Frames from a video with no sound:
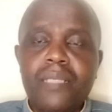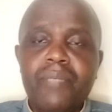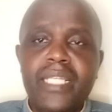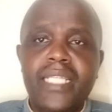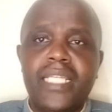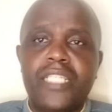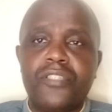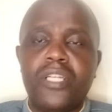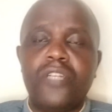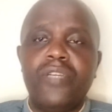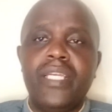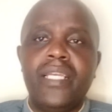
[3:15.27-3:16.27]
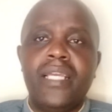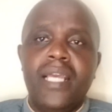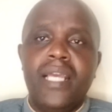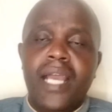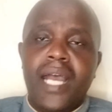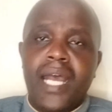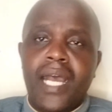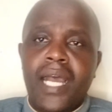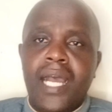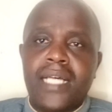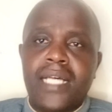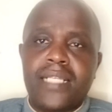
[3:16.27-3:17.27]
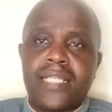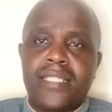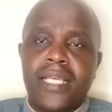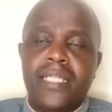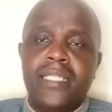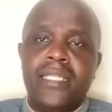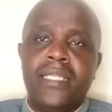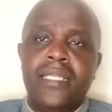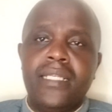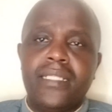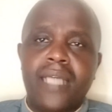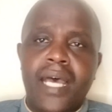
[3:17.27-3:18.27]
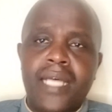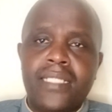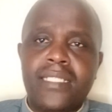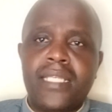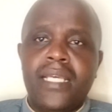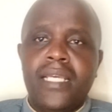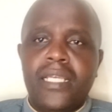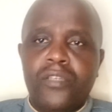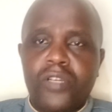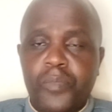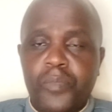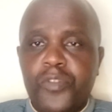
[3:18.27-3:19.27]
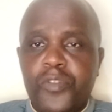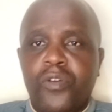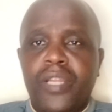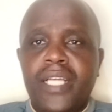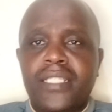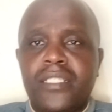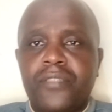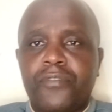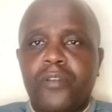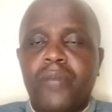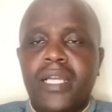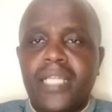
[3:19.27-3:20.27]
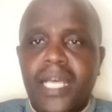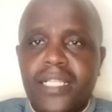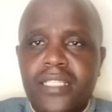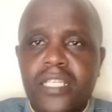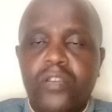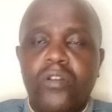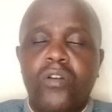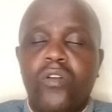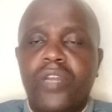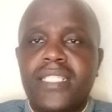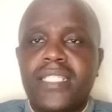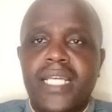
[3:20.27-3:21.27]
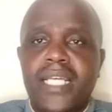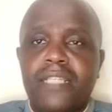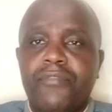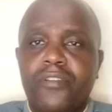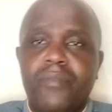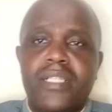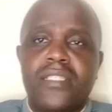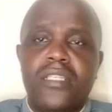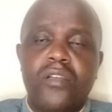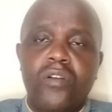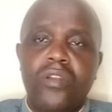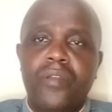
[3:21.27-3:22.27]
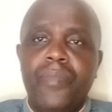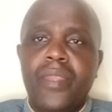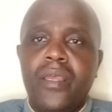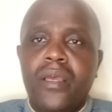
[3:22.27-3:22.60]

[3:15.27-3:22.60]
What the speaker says: meaning that you are doing a study that you are supposed to collect it from a single, or collect data from a single